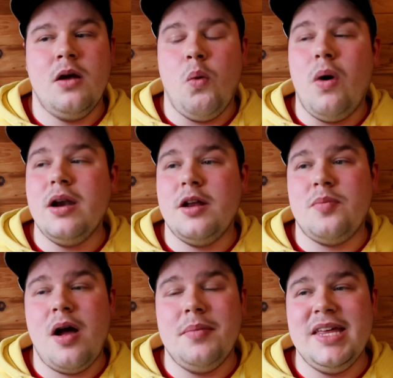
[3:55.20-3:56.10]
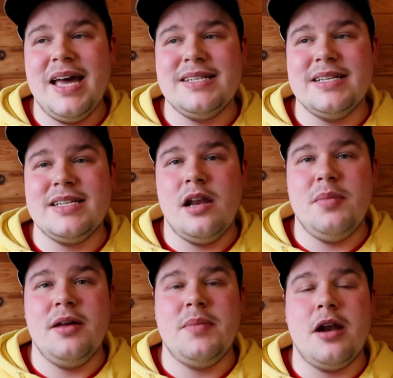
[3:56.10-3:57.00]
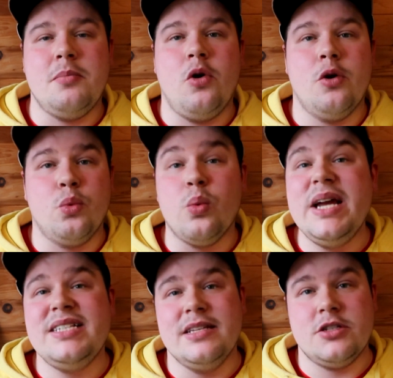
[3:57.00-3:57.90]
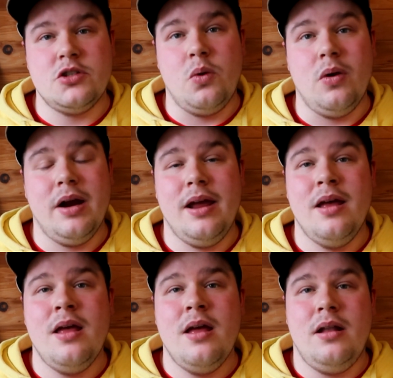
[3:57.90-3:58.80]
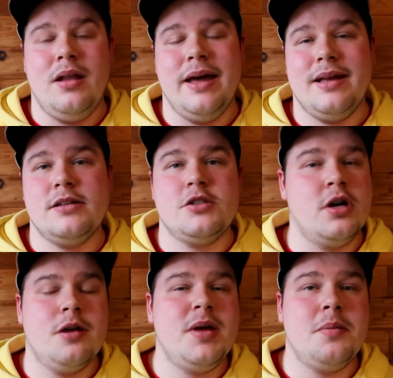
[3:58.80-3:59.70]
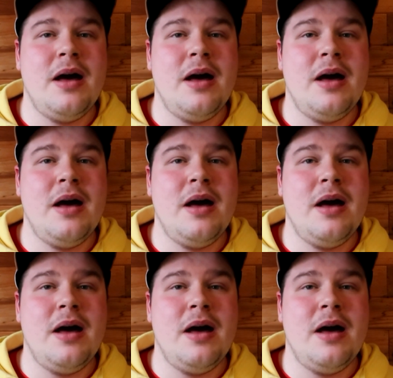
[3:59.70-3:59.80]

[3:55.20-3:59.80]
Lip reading: One could probably guess it's going to be about a more recent story, like Tournament of